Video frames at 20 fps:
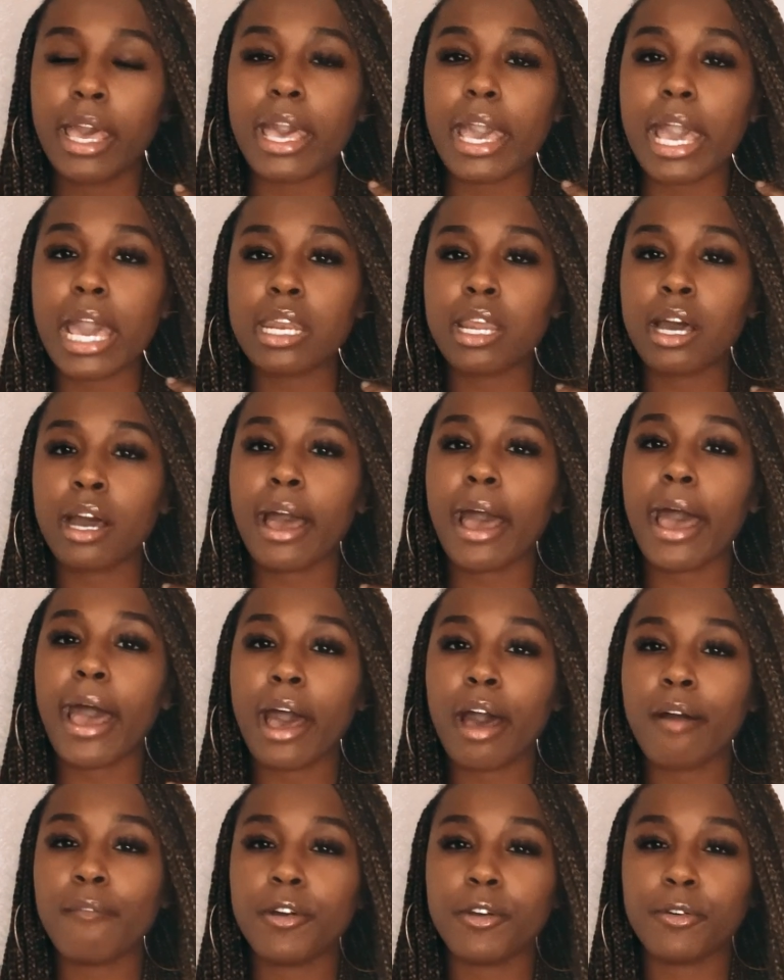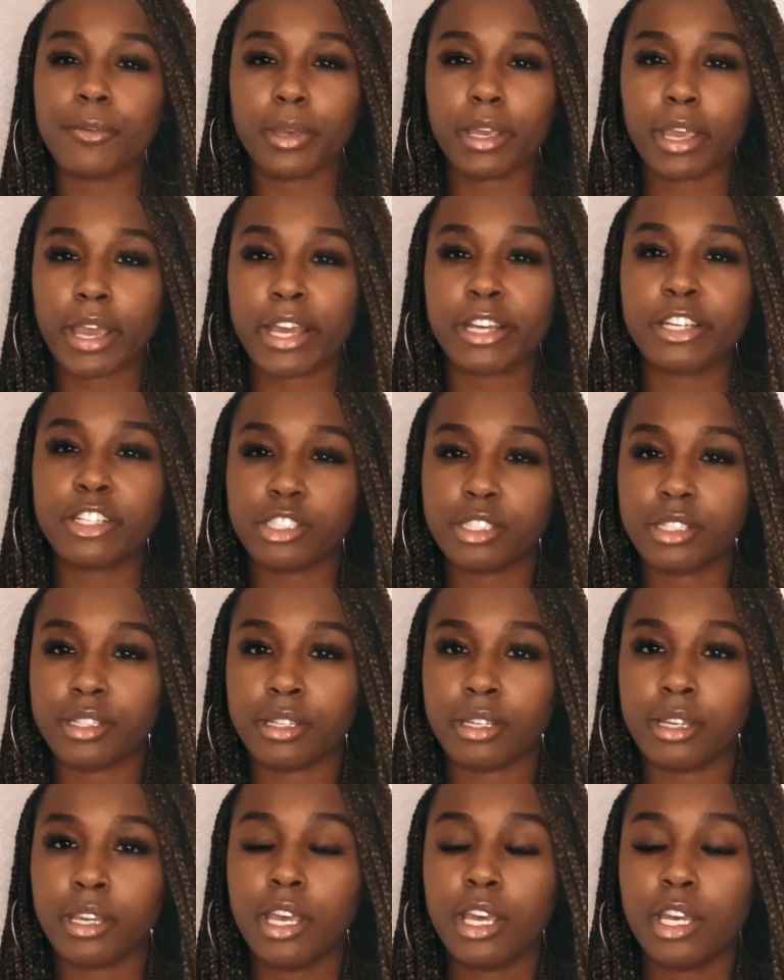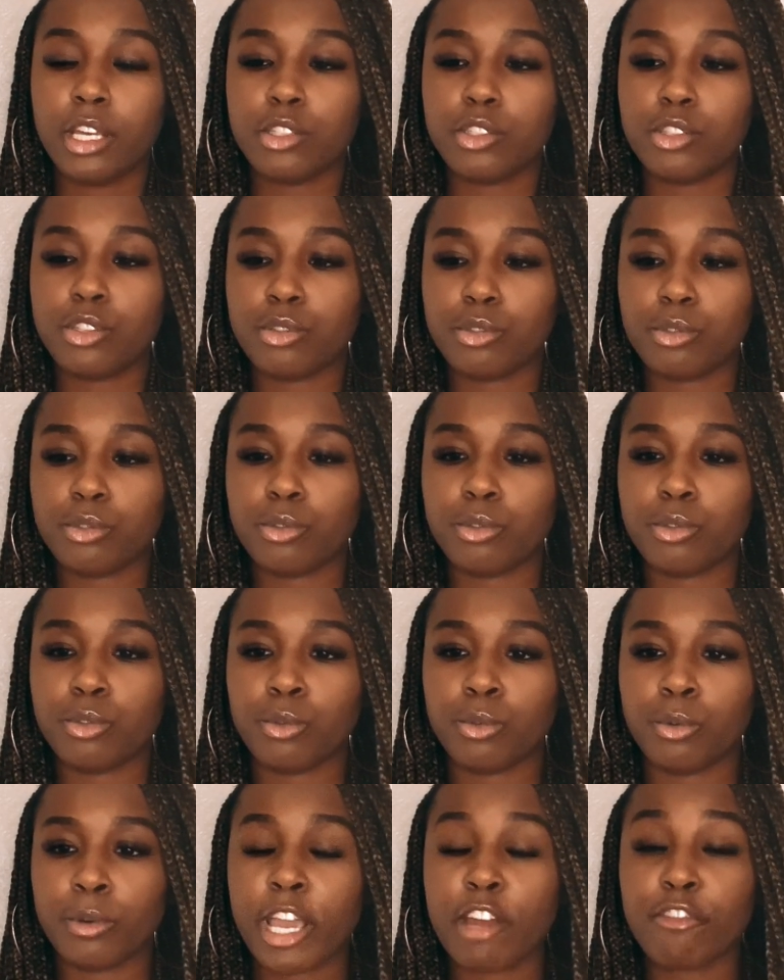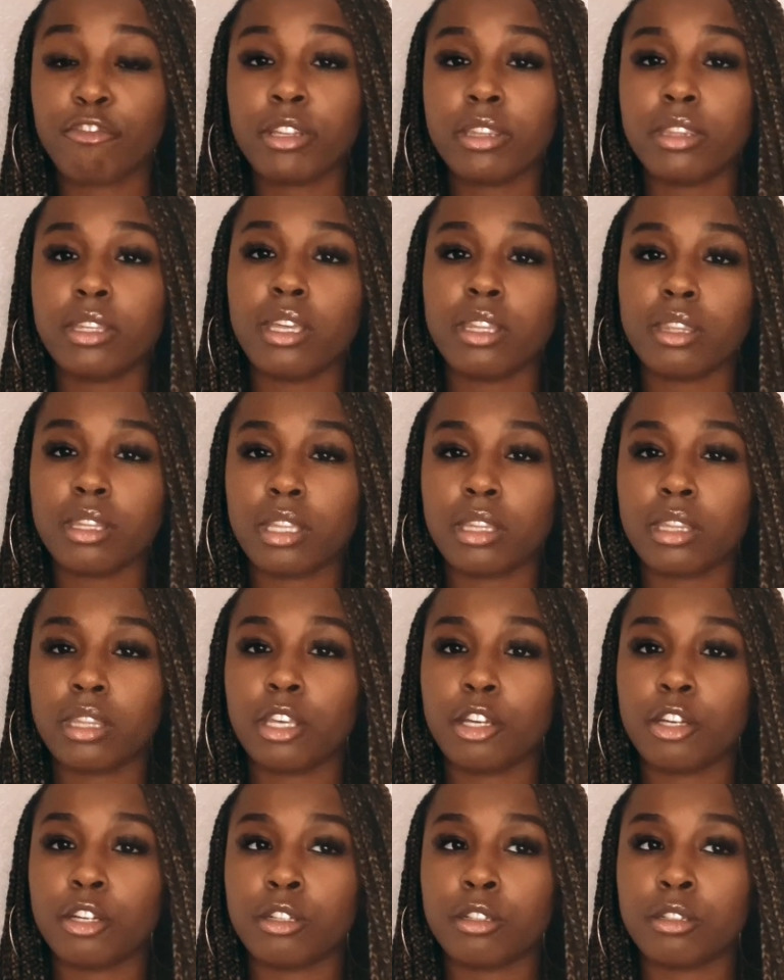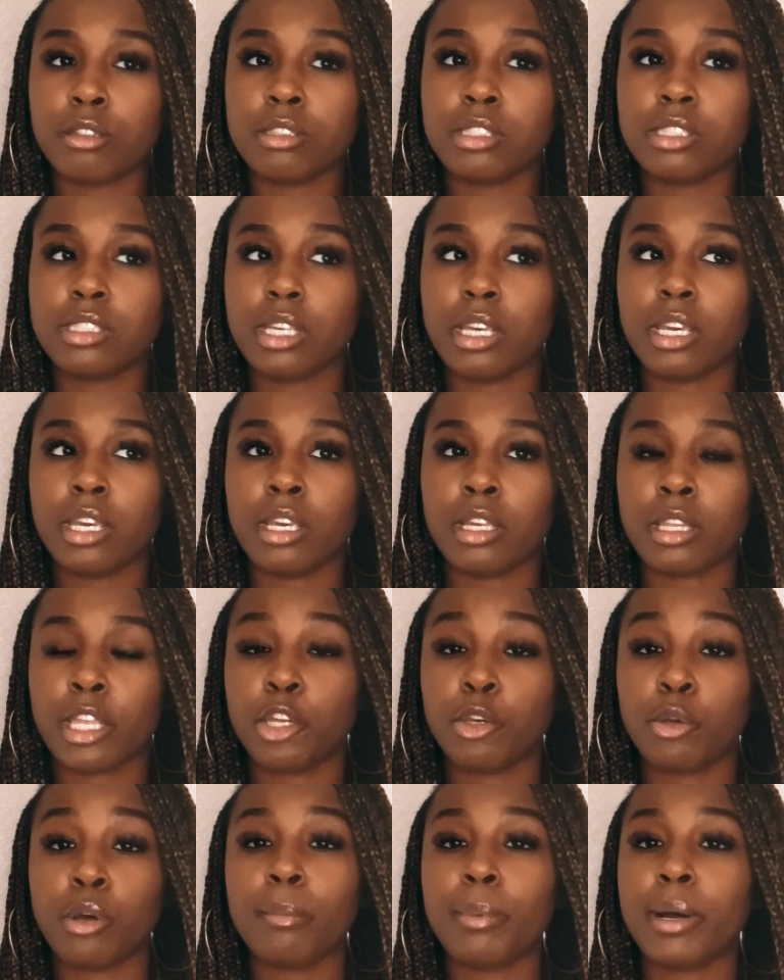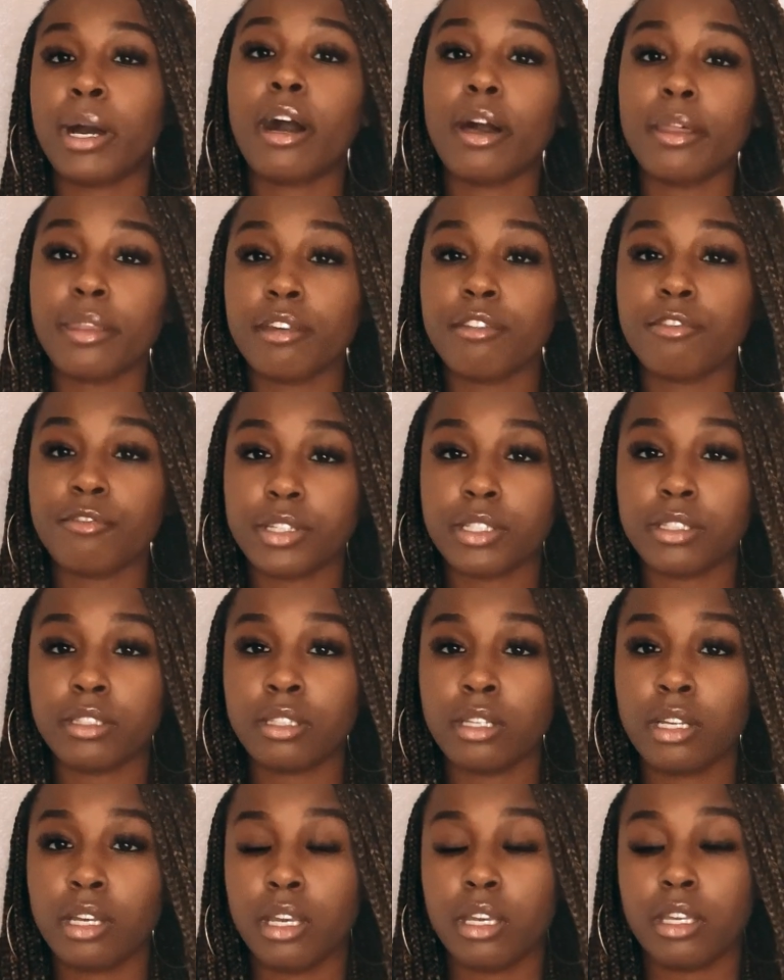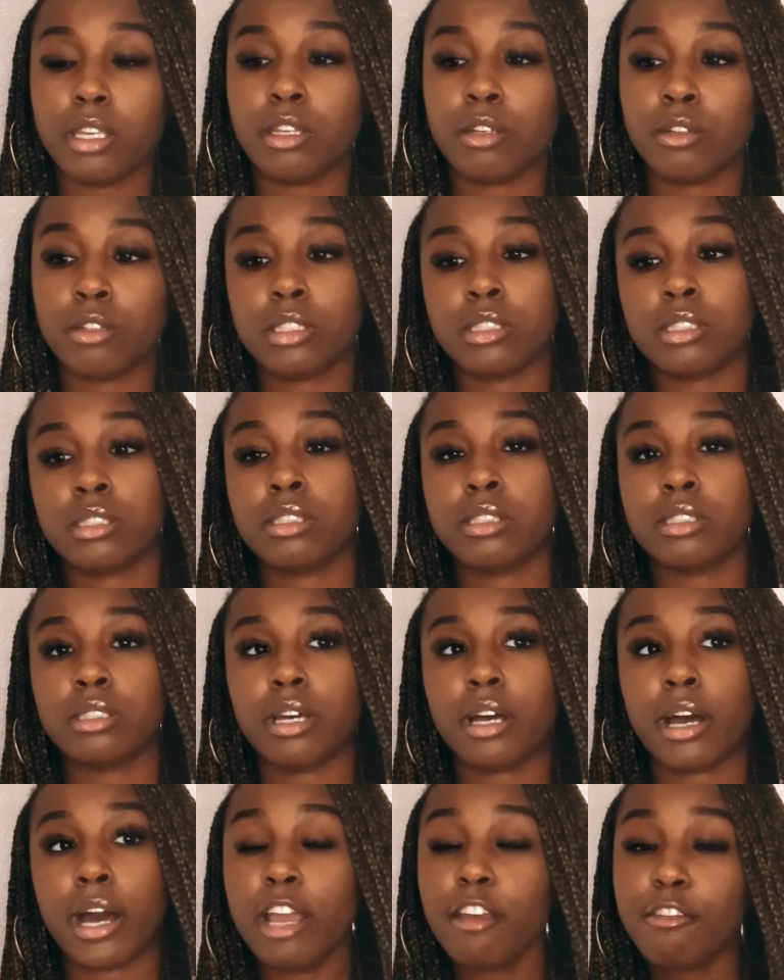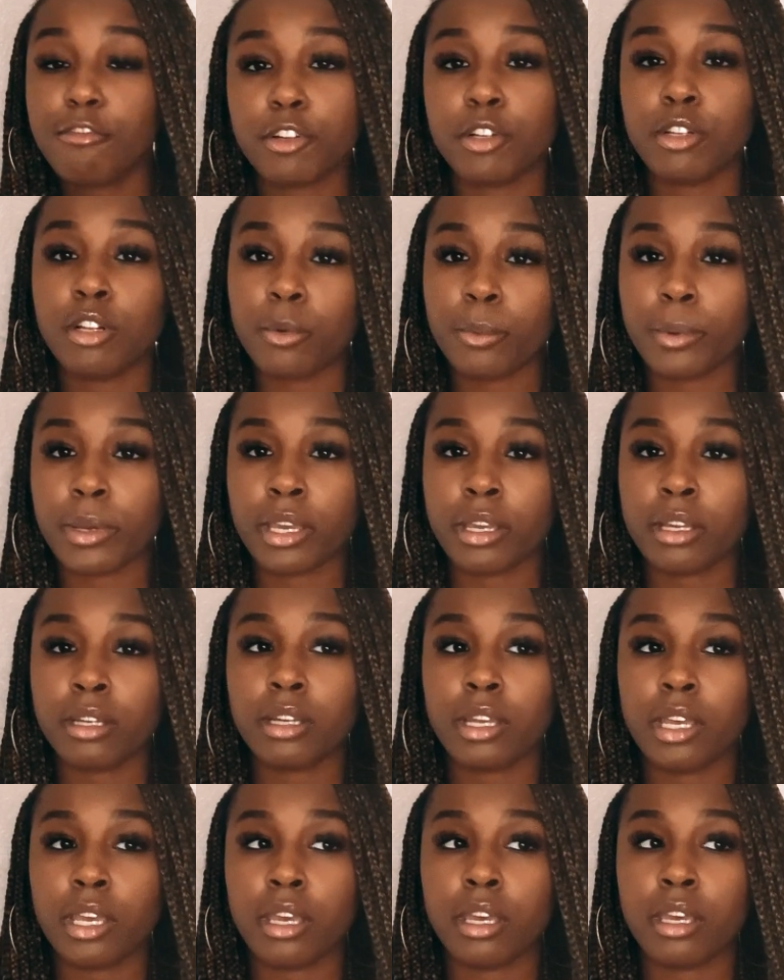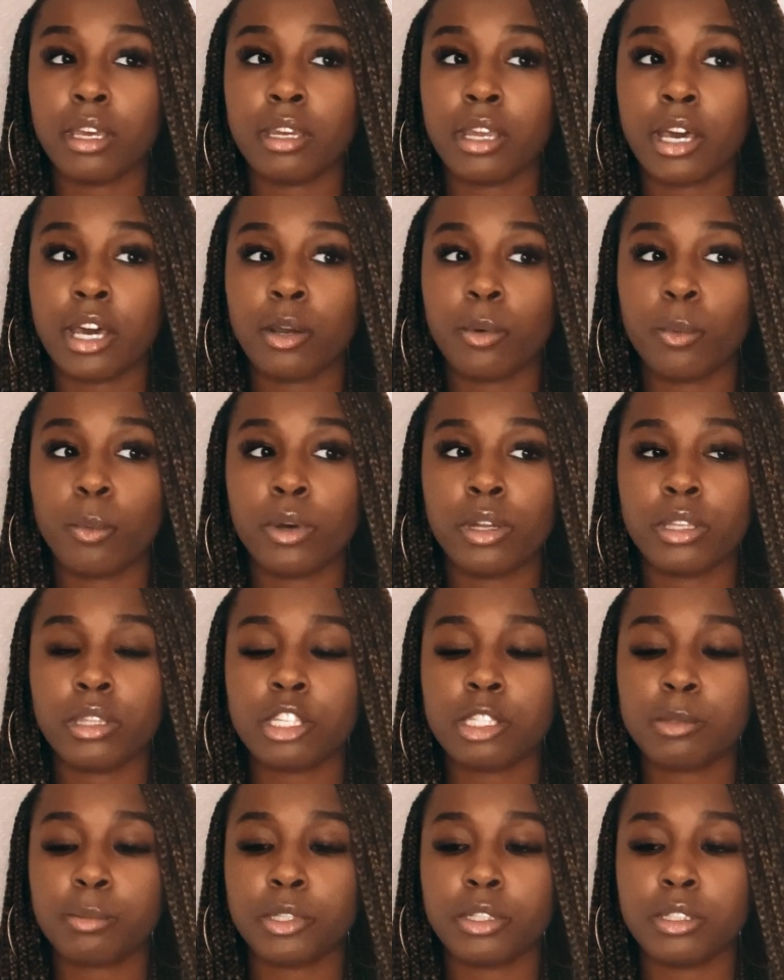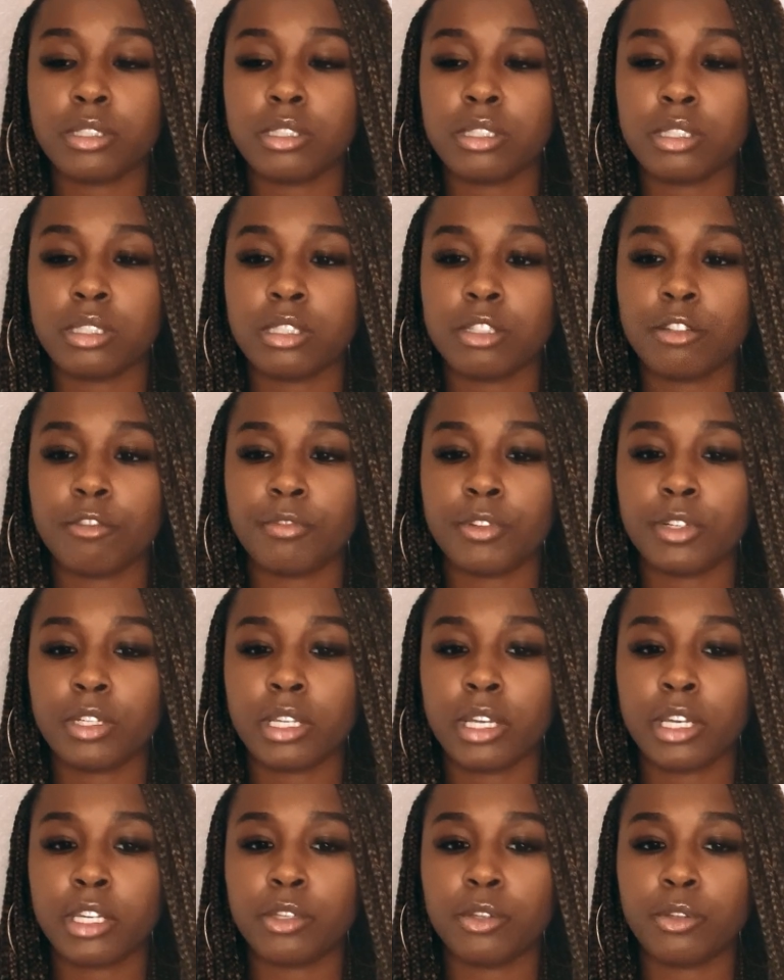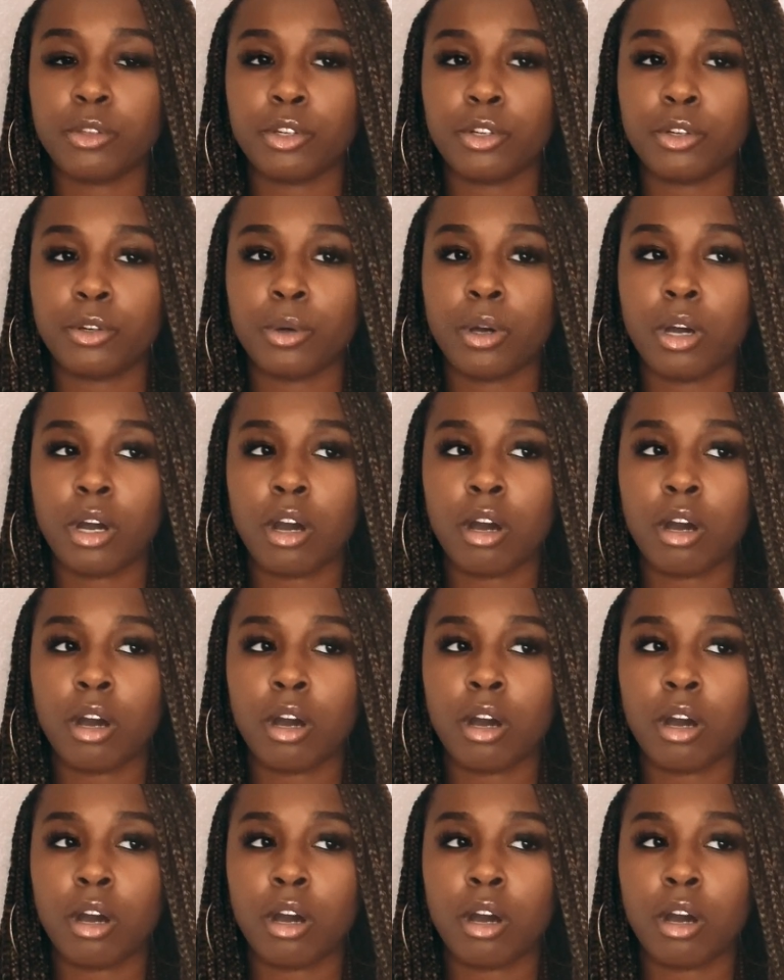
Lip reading: and not have a reaction to everything that they're saying, like, you know, about how they feel, you know, because I feel a way, and I don't want this person to feel like, you know,